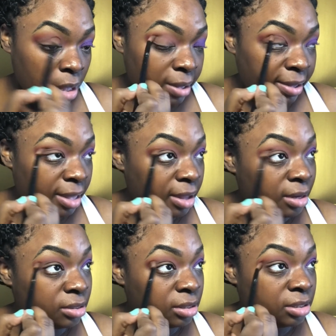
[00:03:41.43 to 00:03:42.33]
Again,
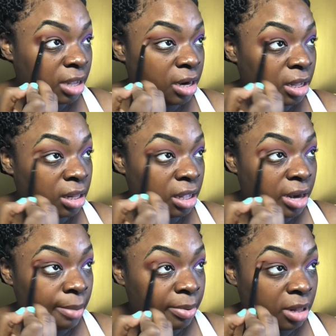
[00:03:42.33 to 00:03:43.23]
this is not a clean
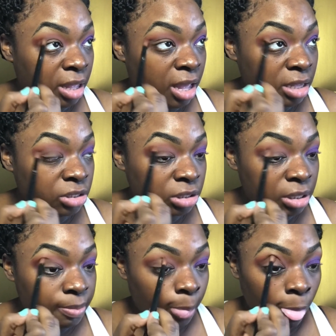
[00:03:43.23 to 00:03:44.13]

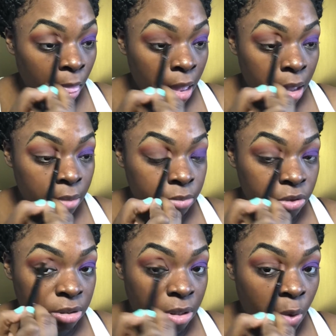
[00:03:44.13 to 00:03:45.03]
application,
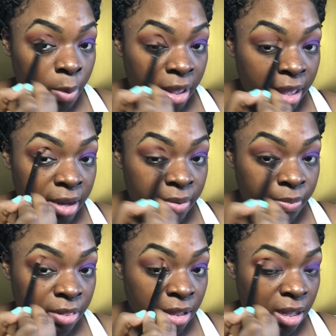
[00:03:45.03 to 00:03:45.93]
just going in
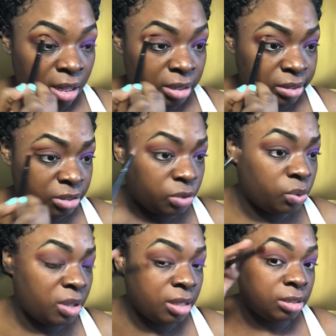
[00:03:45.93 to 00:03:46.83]
with the colors. You
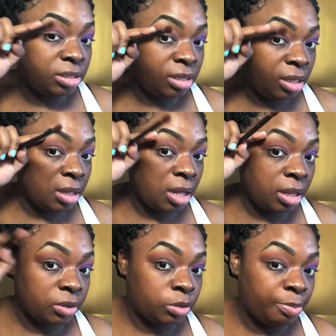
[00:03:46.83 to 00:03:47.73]
can see the
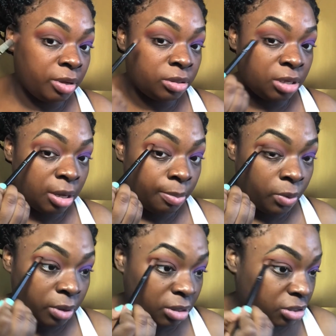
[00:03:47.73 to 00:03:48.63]
colors building up
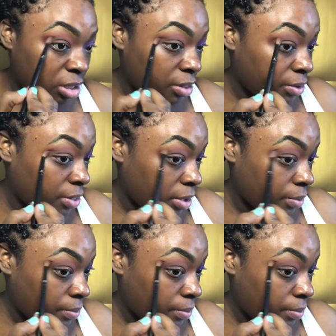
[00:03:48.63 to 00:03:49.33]
on each other though.